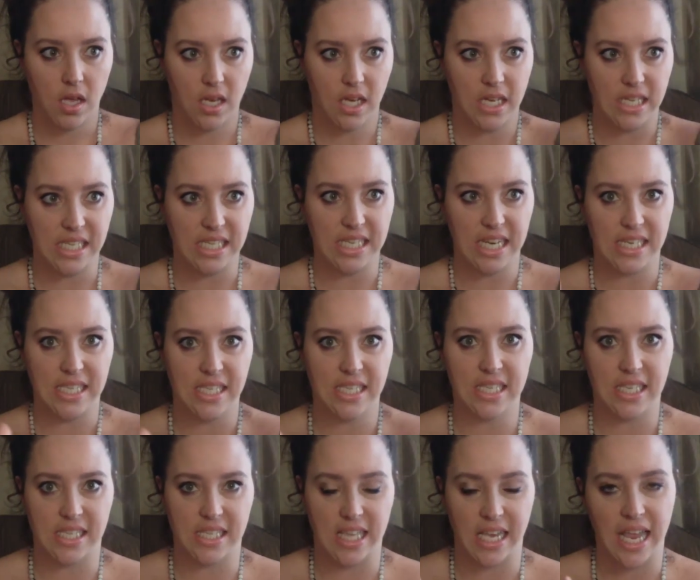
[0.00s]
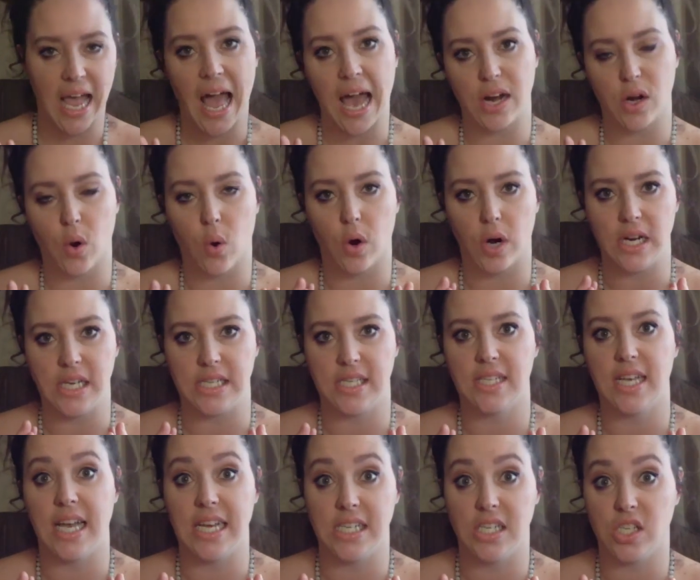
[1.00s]
condenses the
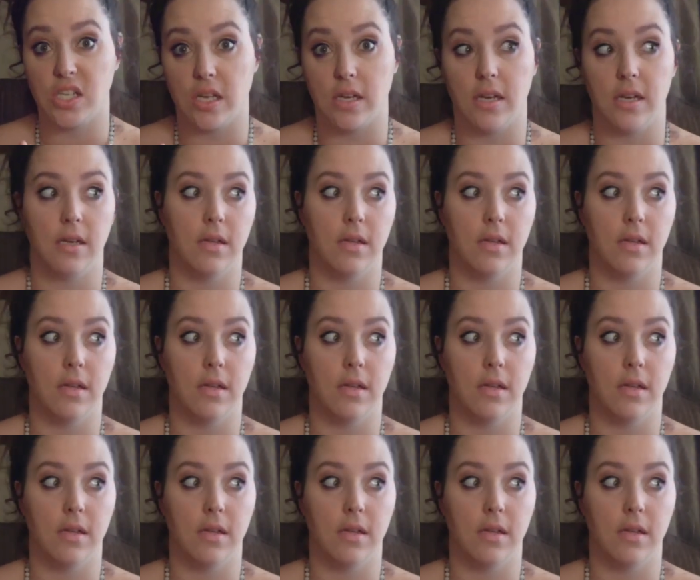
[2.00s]
categories into